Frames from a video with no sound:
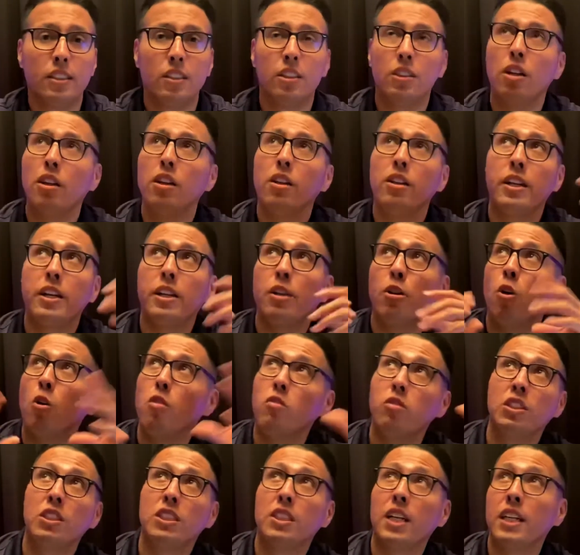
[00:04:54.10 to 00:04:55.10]
a
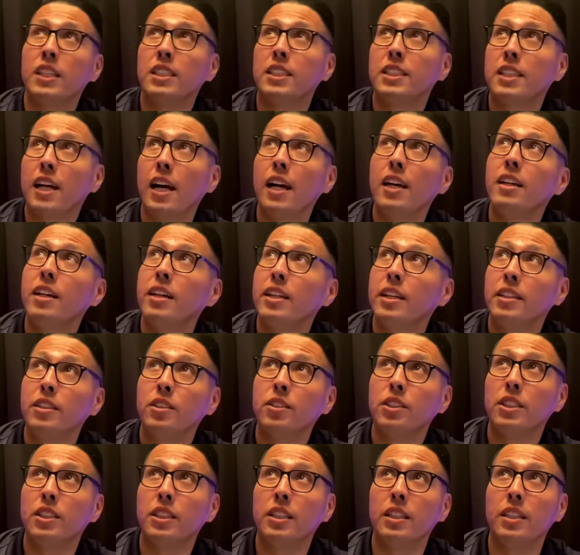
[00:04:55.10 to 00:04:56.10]
oversized skylight in your
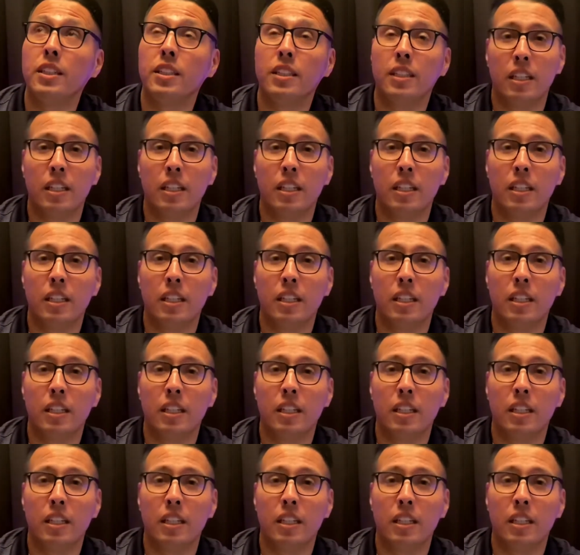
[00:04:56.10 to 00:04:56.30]
ceiling even